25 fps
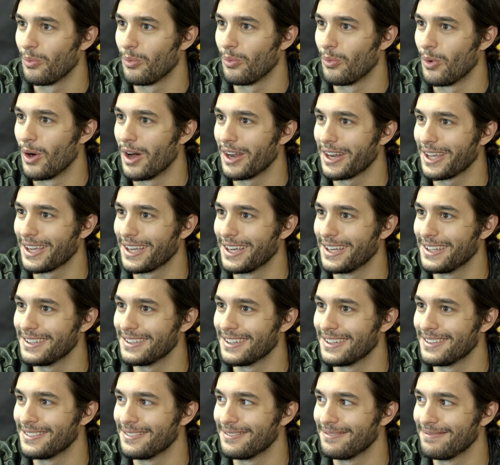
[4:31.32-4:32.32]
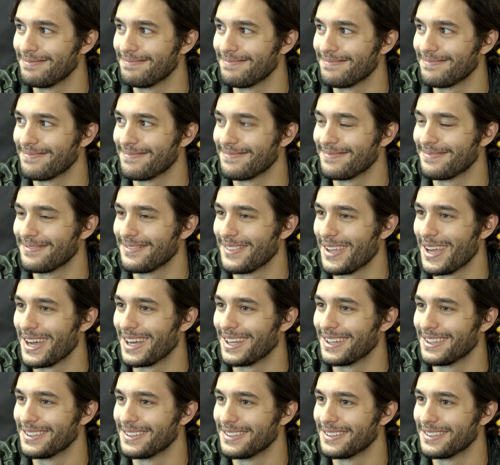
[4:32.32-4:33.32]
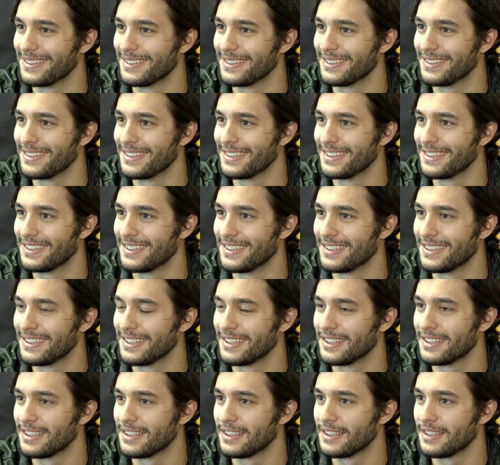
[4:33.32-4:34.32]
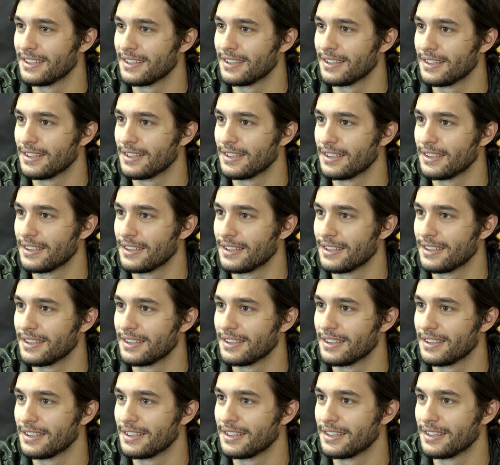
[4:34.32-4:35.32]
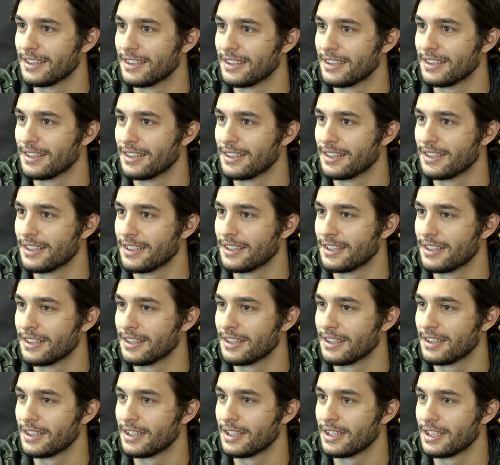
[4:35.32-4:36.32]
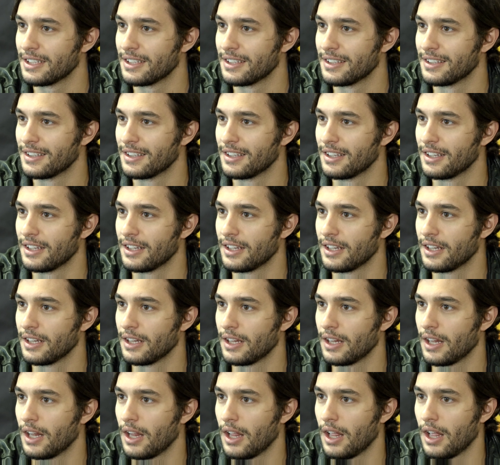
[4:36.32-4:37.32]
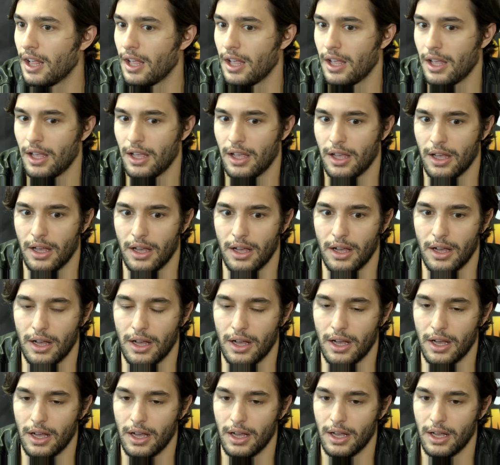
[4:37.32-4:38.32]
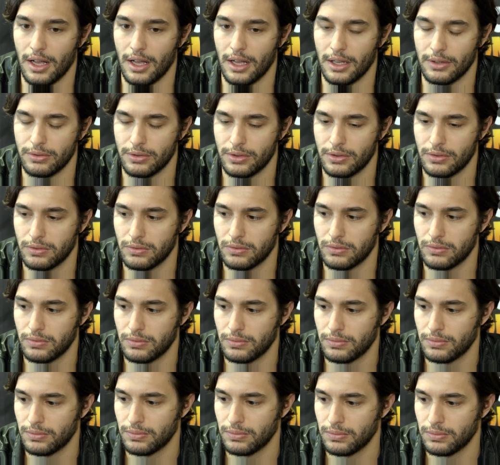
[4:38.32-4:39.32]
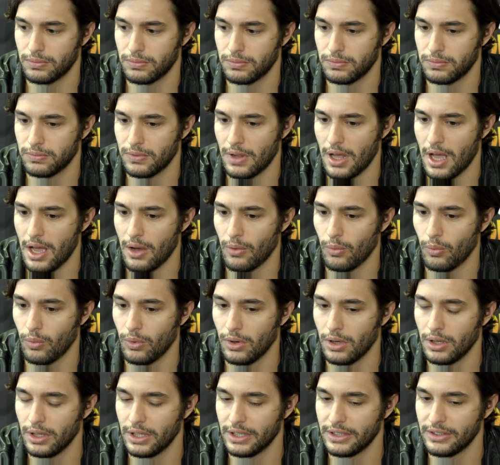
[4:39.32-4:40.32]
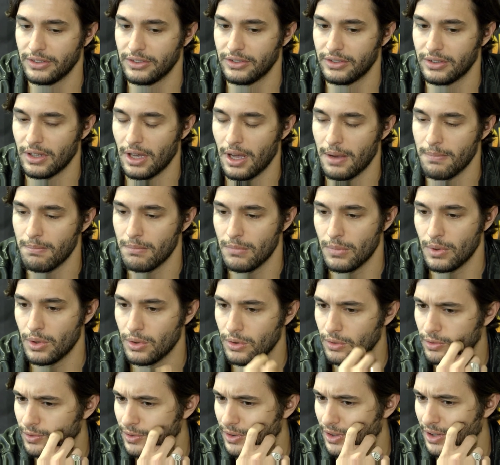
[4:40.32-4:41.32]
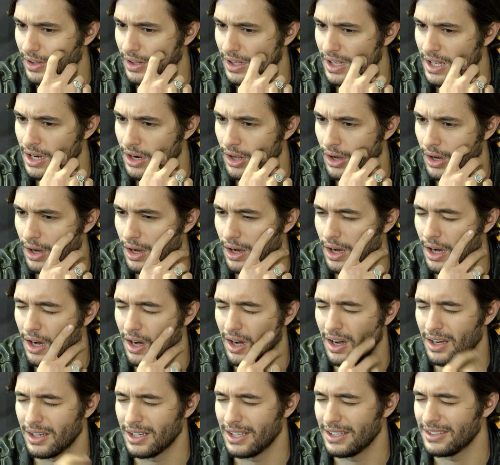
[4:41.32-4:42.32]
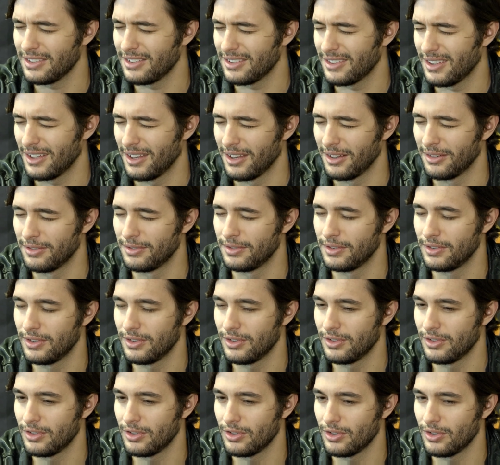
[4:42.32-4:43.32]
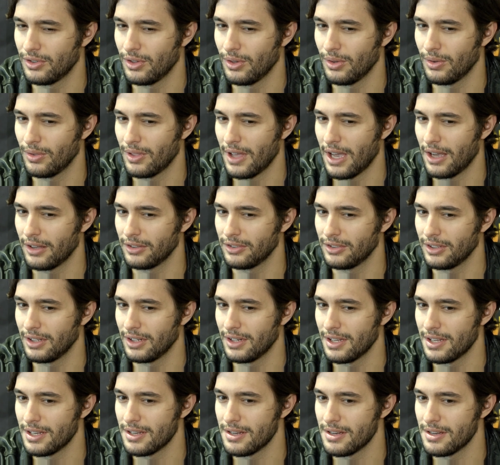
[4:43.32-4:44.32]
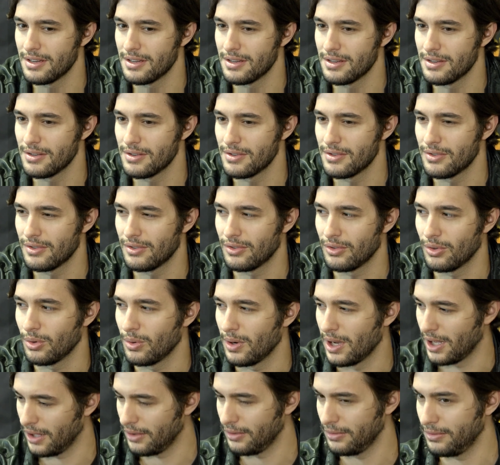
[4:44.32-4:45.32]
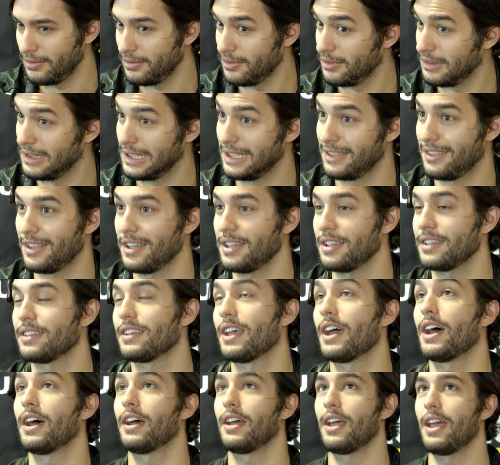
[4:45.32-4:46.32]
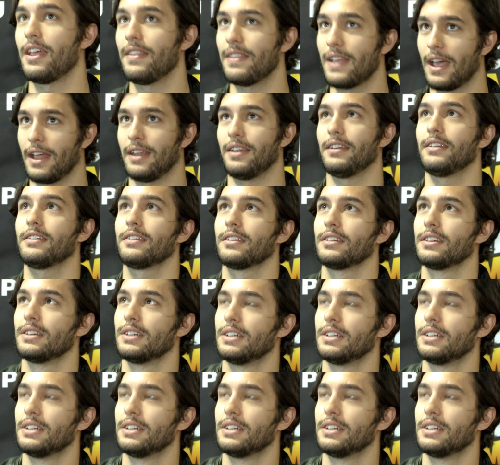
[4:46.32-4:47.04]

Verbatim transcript: wanting it, and yeah. How long was it from the point you went to Los Angeles that you got the role in this series? Uh, that was, I moved in August of two thousand twelve, I think. Yeah, and then